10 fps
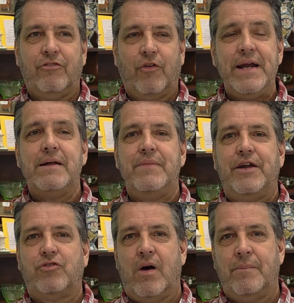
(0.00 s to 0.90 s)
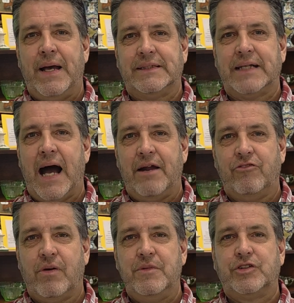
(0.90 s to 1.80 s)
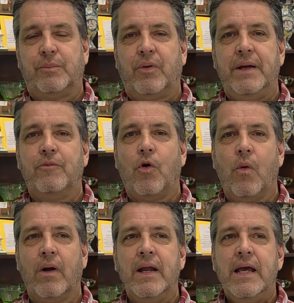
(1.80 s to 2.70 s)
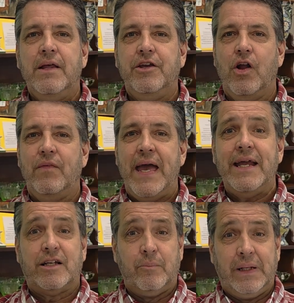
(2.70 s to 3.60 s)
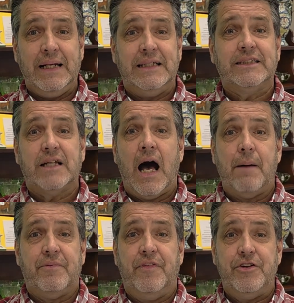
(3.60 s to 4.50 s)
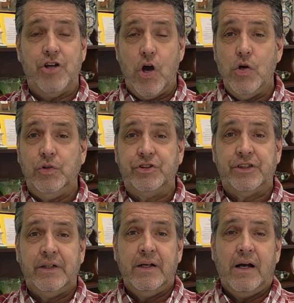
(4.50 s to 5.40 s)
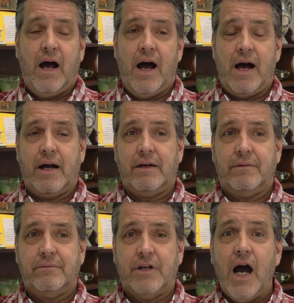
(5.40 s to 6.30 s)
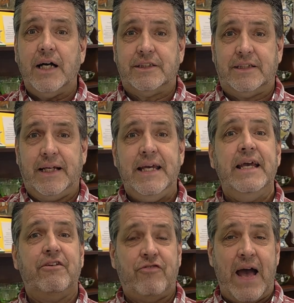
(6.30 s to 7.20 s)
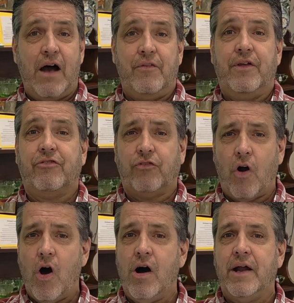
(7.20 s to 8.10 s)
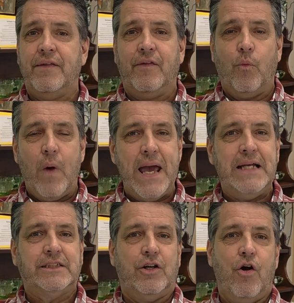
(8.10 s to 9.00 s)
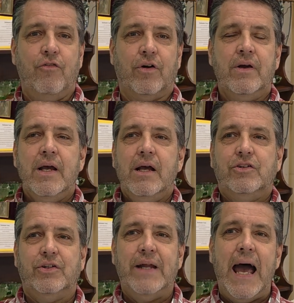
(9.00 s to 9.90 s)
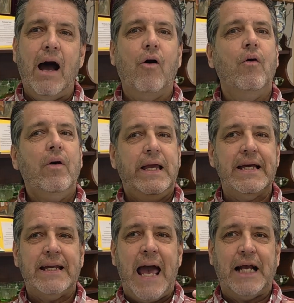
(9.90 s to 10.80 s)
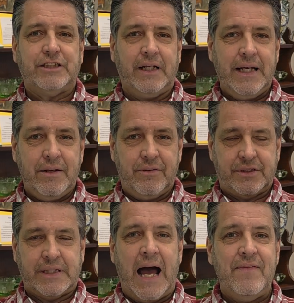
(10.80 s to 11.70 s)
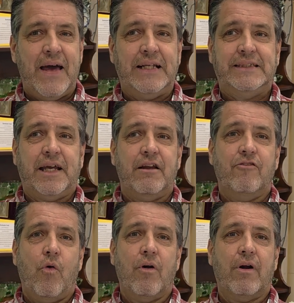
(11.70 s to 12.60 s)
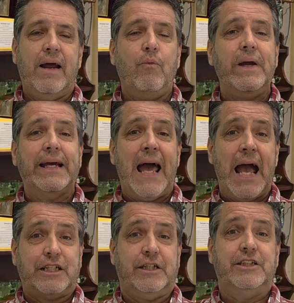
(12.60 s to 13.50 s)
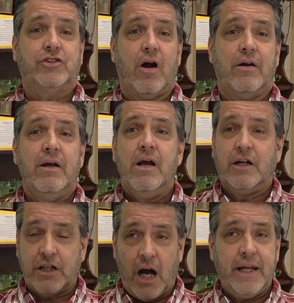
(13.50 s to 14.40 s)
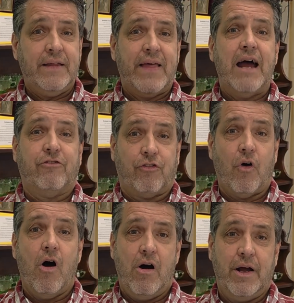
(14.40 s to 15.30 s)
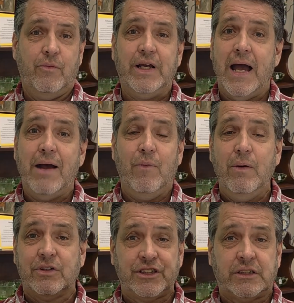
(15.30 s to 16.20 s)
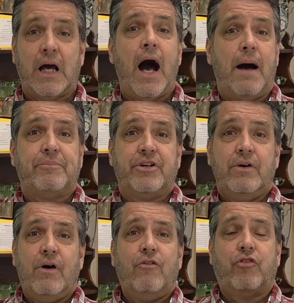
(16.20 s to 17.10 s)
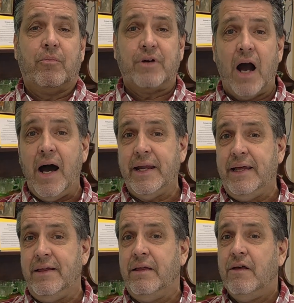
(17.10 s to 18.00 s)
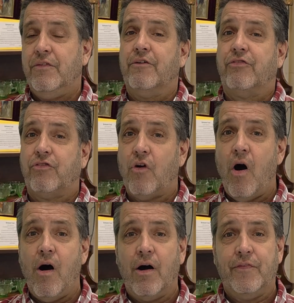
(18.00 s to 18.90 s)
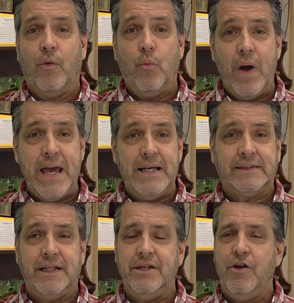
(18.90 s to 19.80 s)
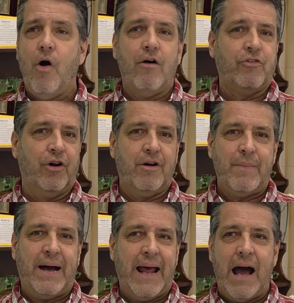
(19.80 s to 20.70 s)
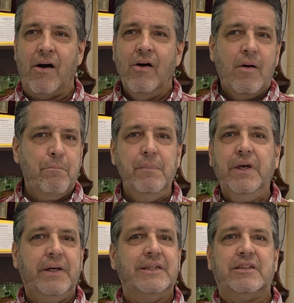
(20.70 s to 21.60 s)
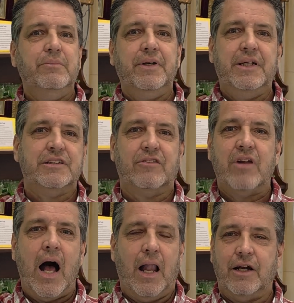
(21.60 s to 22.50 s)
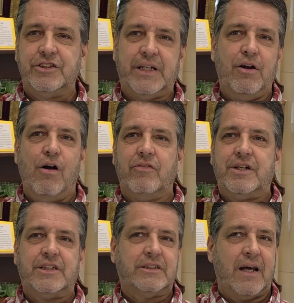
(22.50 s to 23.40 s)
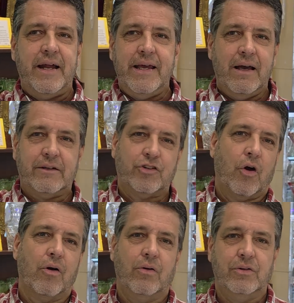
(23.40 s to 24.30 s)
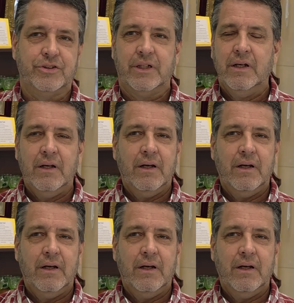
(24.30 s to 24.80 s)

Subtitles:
freedom that Trump has gotten from the Supreme Court. They had completely stopped the Doge cuts that he had found, the fraud and the waste and over. So now he can actually sign that executive order, and we can actually start cutting that fraud. We were stopped from cutting the fraud, the waste. And you all have heard about how millions and millions of dollars sent over to study a turtle's